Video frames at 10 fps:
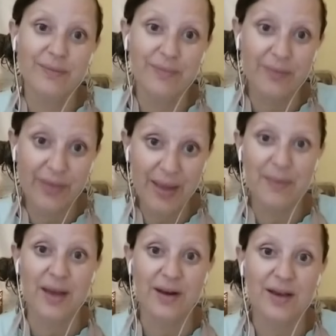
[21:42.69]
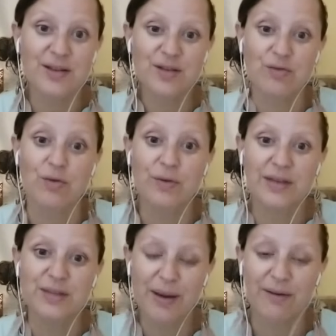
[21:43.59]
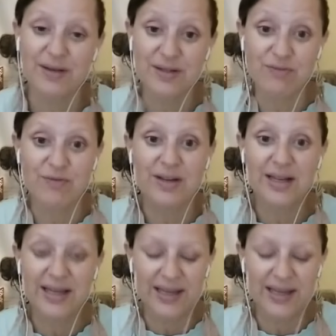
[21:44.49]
them and us through these periods really,